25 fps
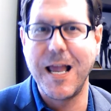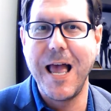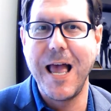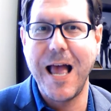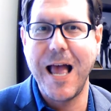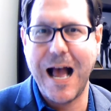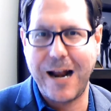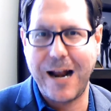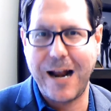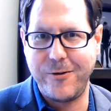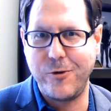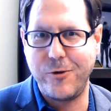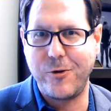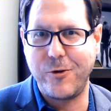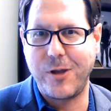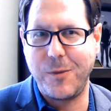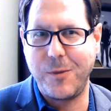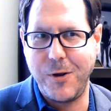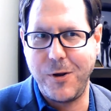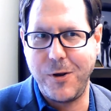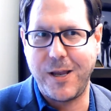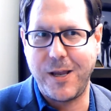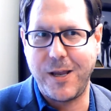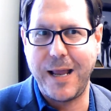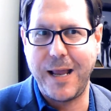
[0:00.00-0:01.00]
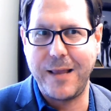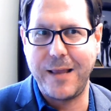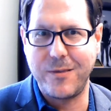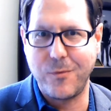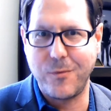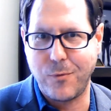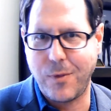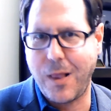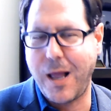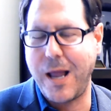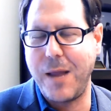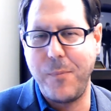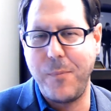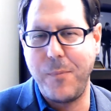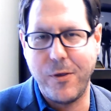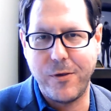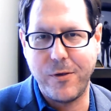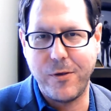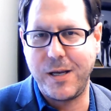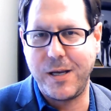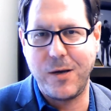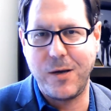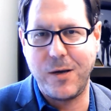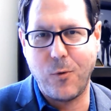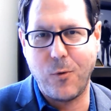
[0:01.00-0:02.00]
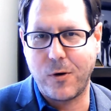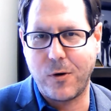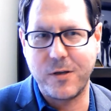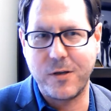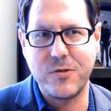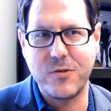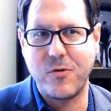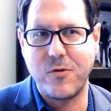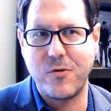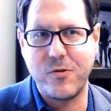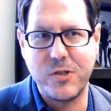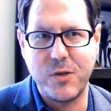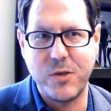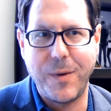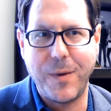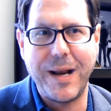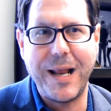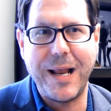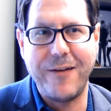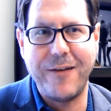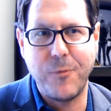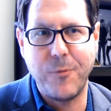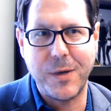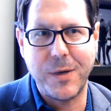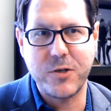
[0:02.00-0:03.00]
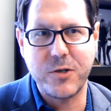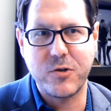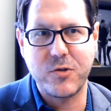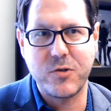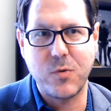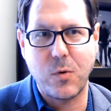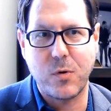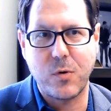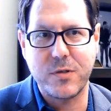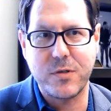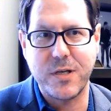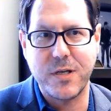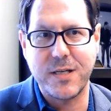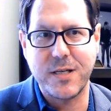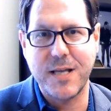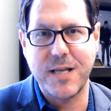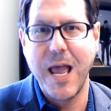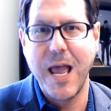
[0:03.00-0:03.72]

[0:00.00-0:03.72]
how do you communicate the reliability or concerns you might have about your sources,